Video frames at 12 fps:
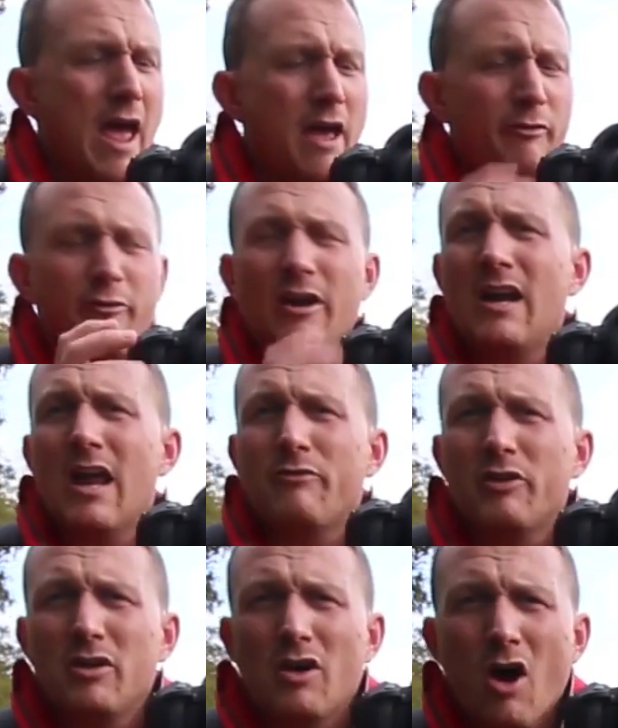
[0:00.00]

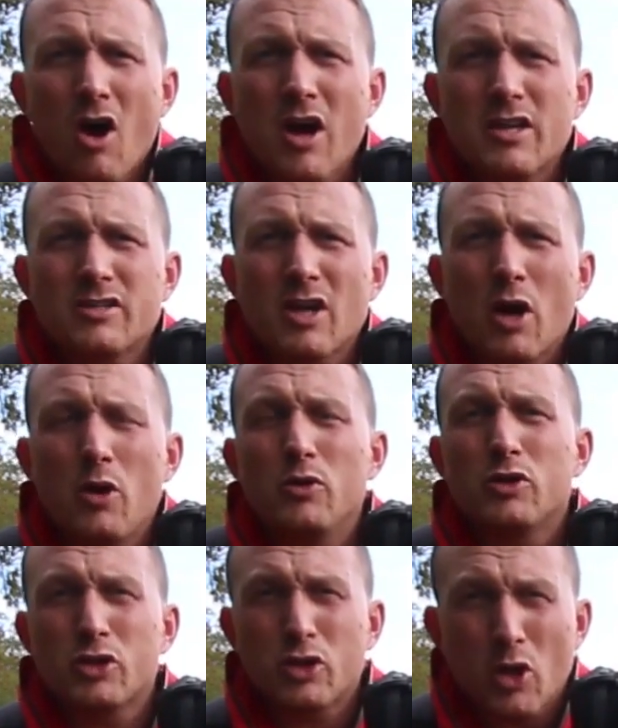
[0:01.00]
f11
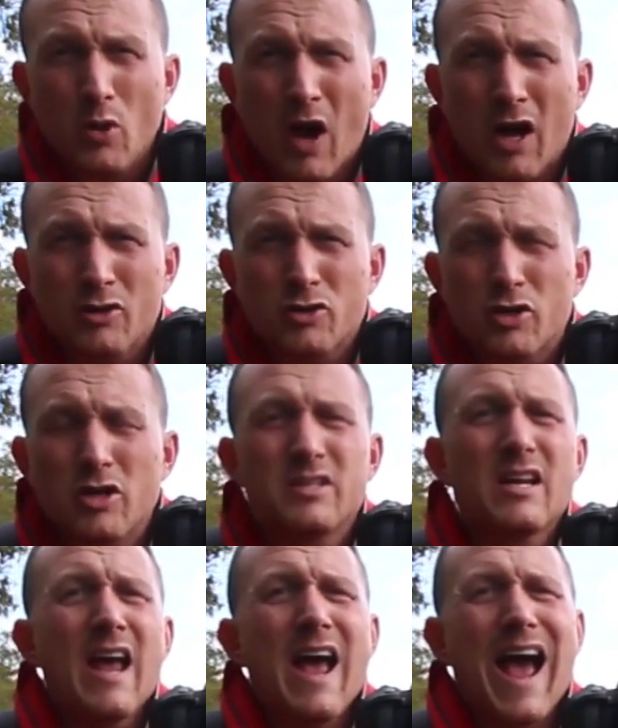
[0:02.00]
ISO
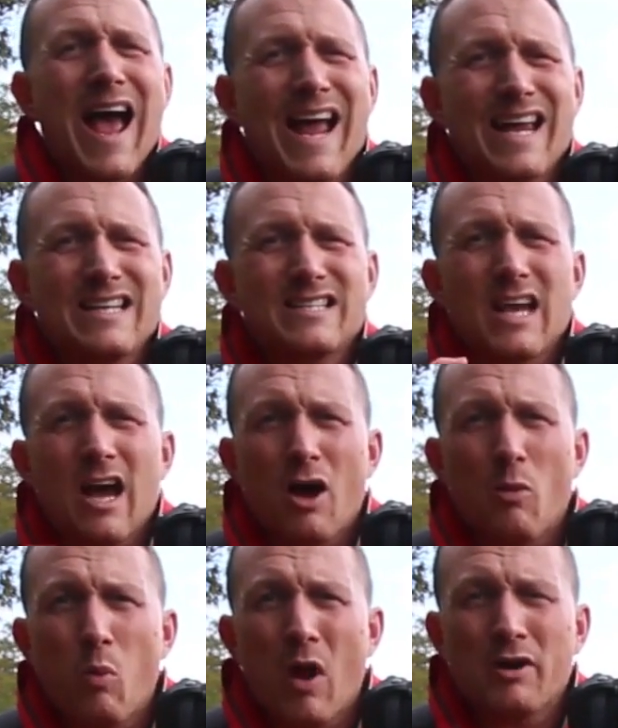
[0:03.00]
200 and
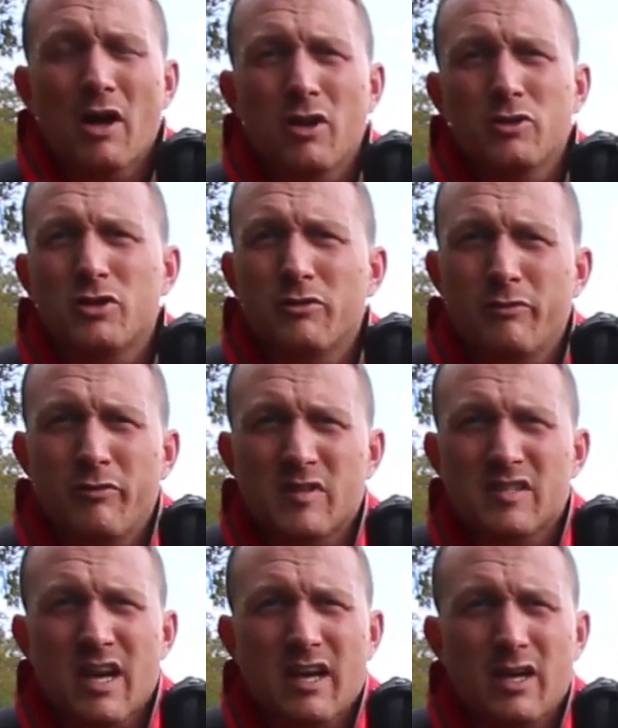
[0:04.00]
100th
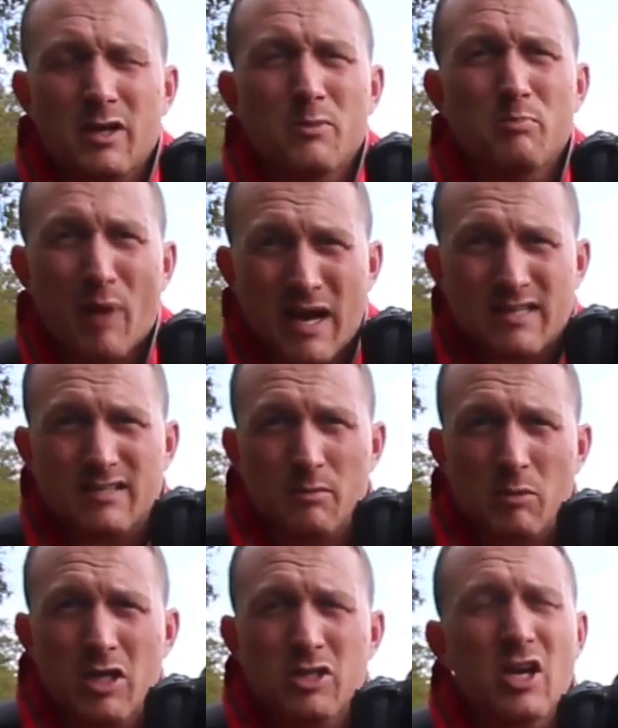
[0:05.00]
of a second base
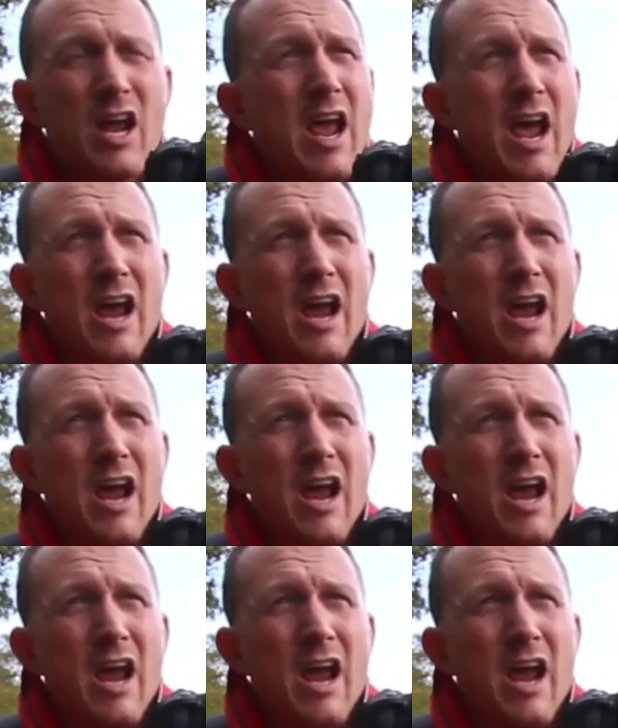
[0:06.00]
image,